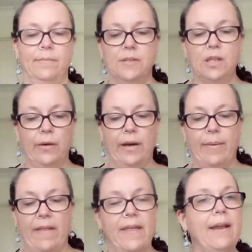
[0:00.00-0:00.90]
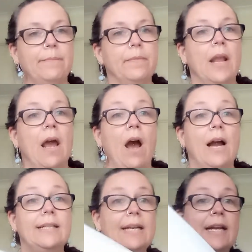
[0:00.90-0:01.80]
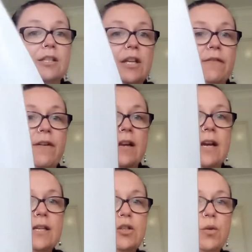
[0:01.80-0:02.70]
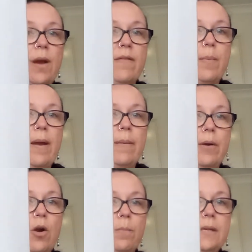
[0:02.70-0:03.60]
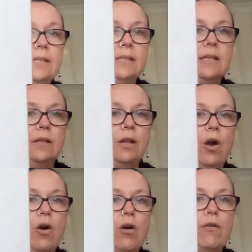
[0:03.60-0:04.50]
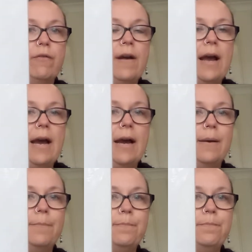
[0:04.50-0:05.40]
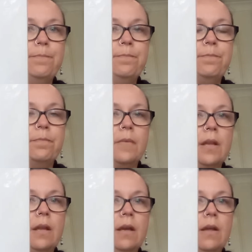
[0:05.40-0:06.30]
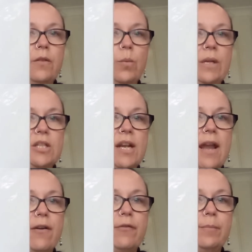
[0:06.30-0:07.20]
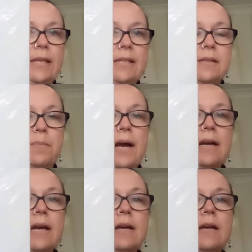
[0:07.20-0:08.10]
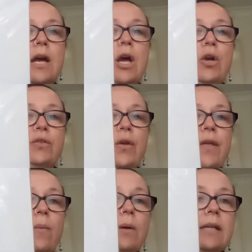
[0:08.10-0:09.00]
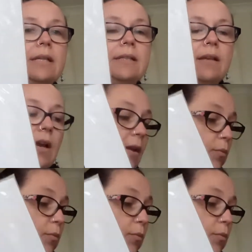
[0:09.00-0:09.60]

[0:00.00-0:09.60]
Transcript: sorry about that. I did actually find, I do have a paper copy still of The Witching Hour from Lisa Parker. So that one is, I had